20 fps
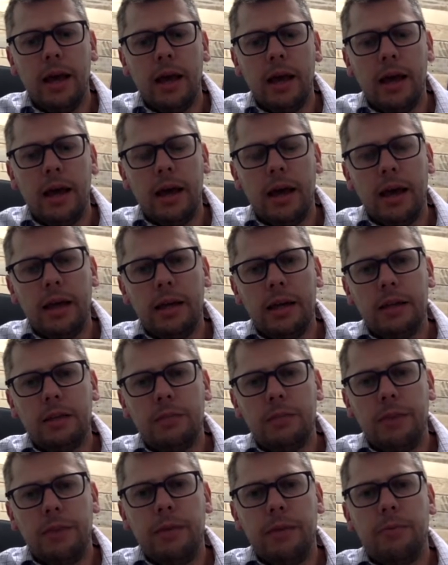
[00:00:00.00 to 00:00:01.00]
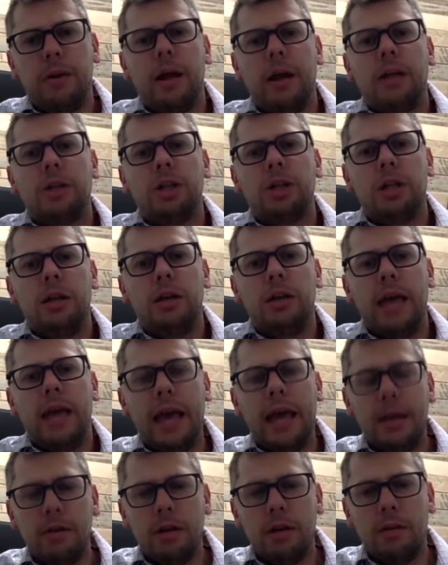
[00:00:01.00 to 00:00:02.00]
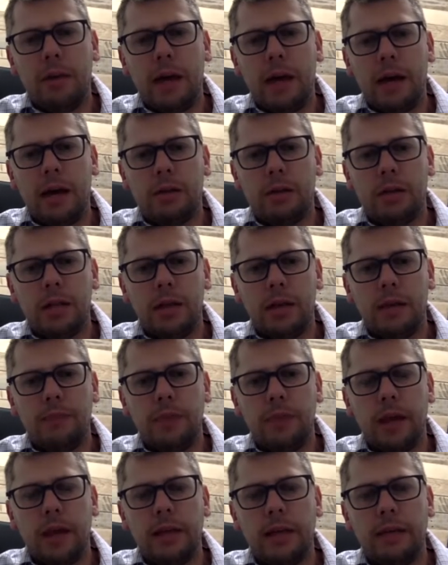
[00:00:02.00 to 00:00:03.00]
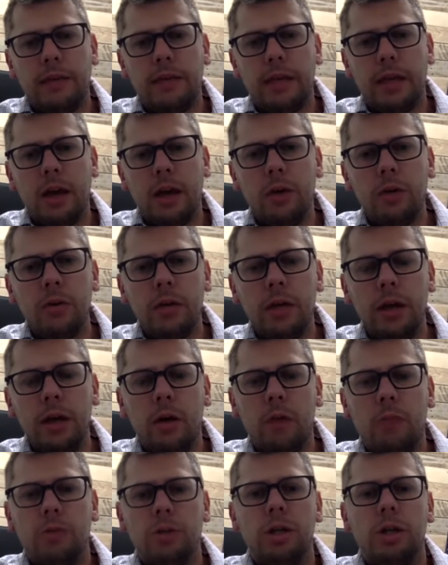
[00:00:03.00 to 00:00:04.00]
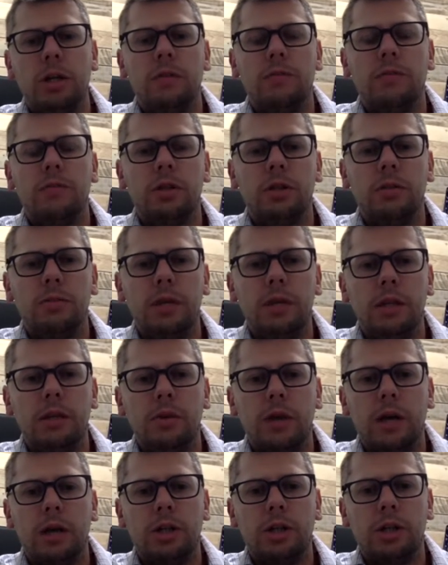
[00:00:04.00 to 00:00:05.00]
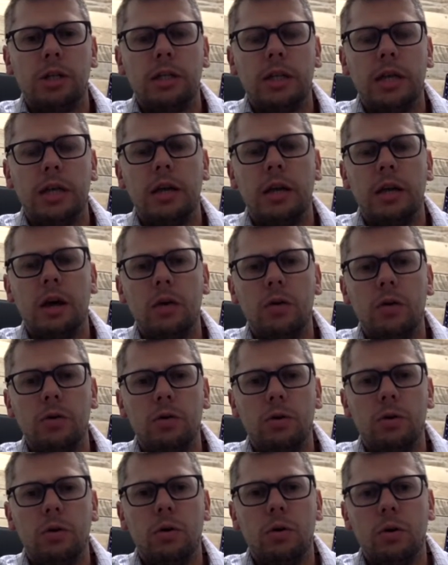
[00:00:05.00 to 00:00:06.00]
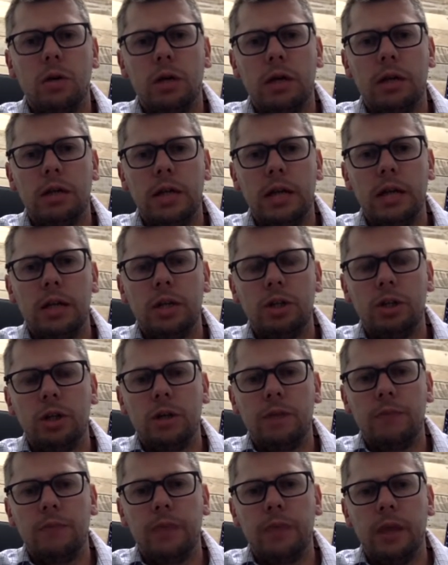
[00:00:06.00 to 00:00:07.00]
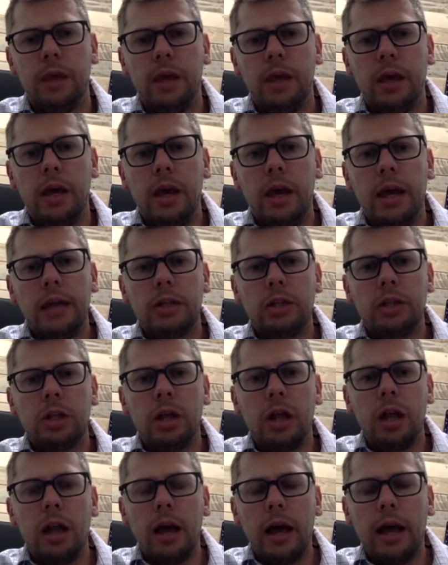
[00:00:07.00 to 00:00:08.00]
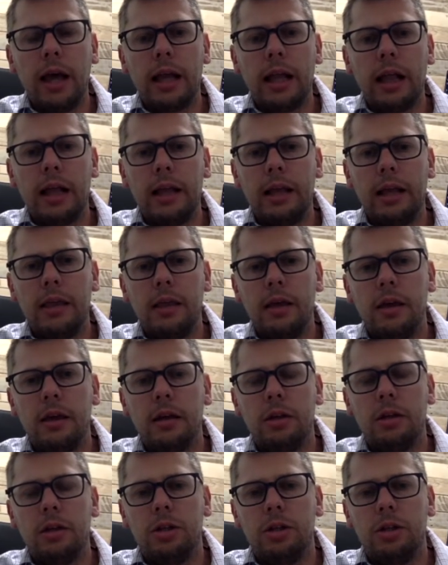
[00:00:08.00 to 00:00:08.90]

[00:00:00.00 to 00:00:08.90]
is people actually hearing about it. And if the only option is for somebody to actually say, go to an organisation, it's unlikely that